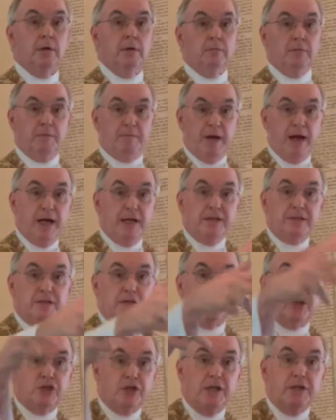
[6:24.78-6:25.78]
with beds
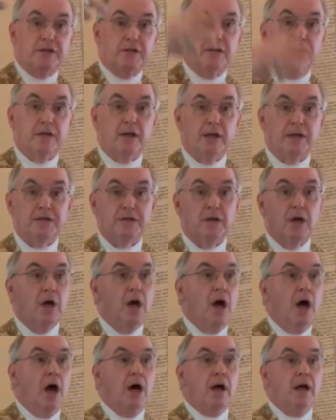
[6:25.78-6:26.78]
and sheets and things?
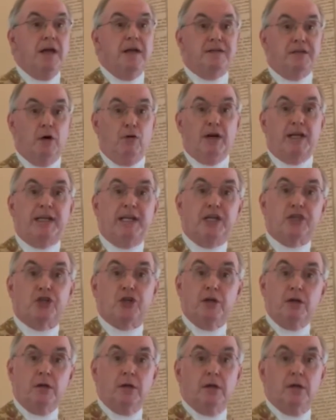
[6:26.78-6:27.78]
Uh, is there a
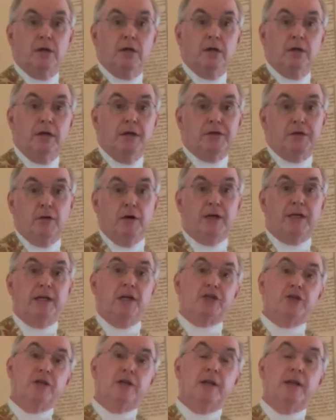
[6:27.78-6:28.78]
kitchen? Is there a
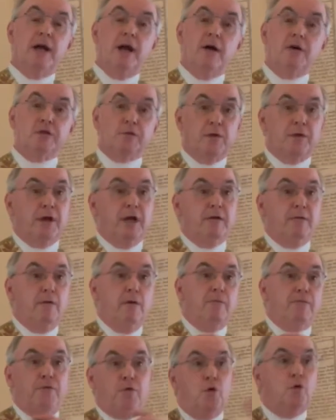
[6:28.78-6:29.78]
kitchen in the house with
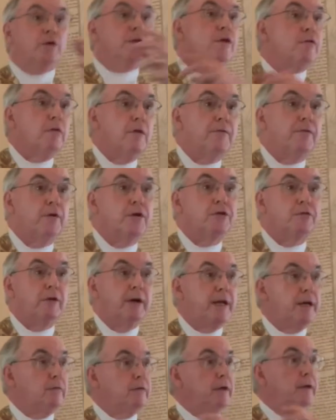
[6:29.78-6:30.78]
like food in the
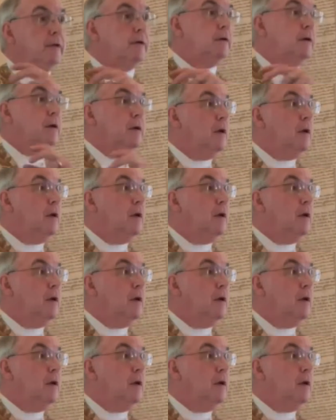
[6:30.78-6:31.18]
refrigerator? And